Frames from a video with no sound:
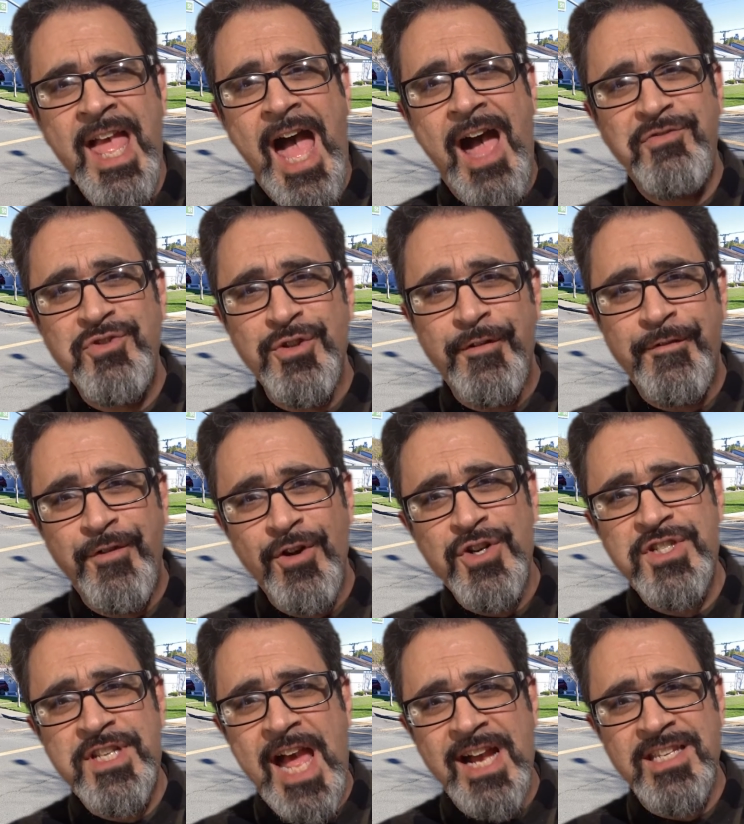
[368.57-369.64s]
After the
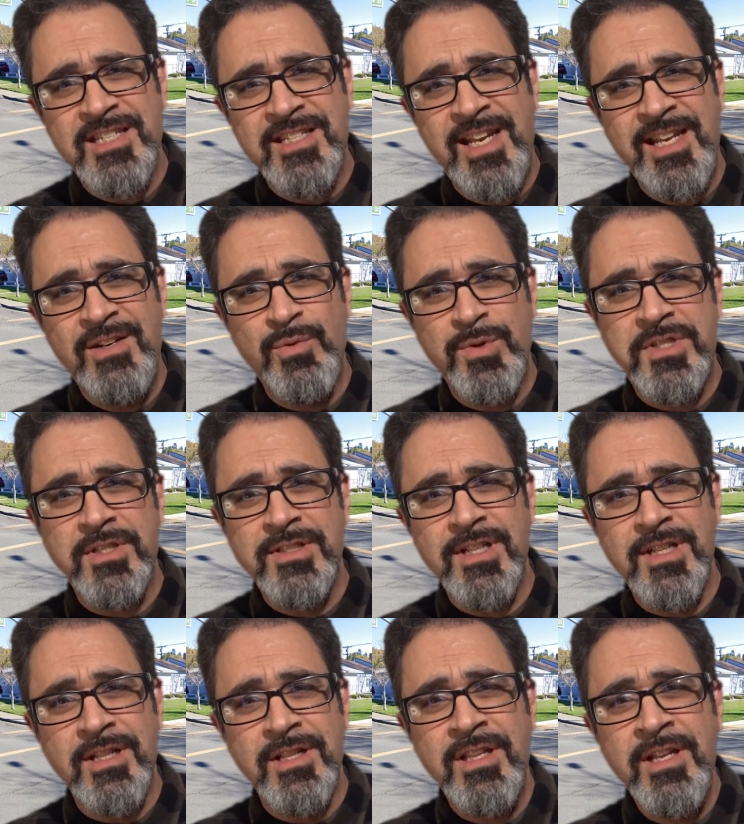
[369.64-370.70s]
first accident with the
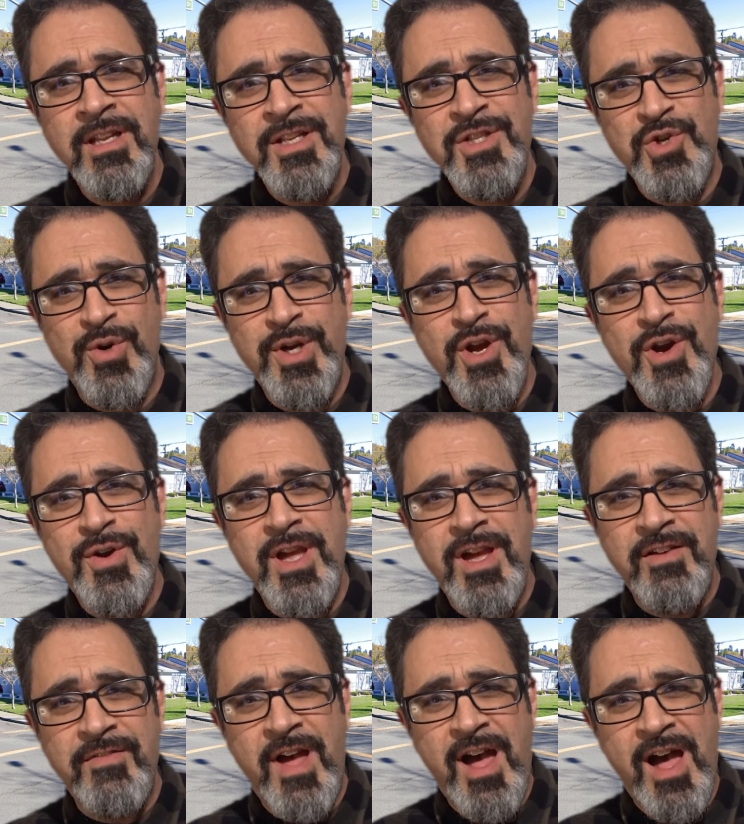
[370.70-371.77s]
little Toyota
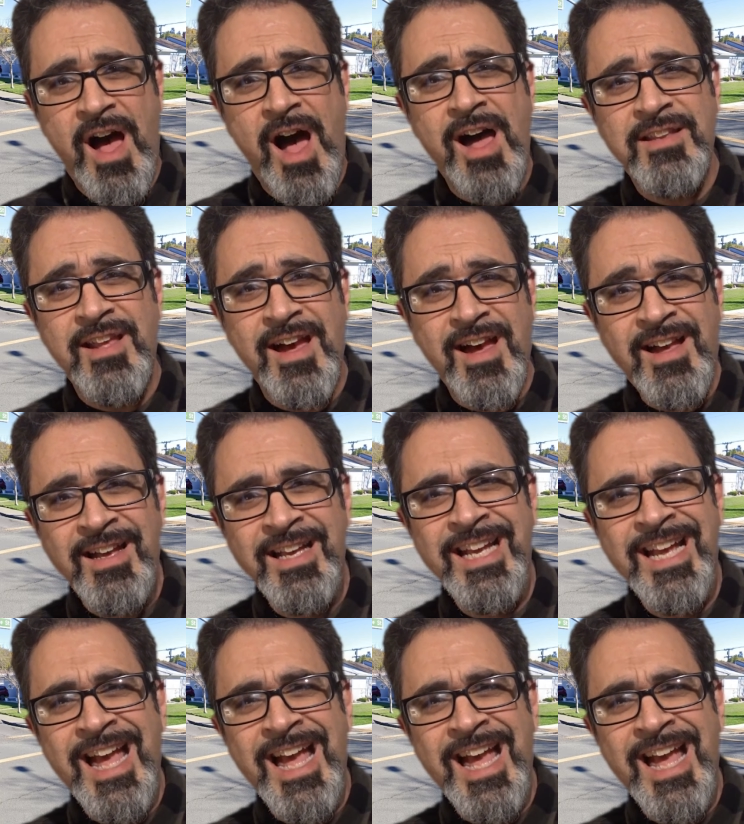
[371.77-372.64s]
of Anna,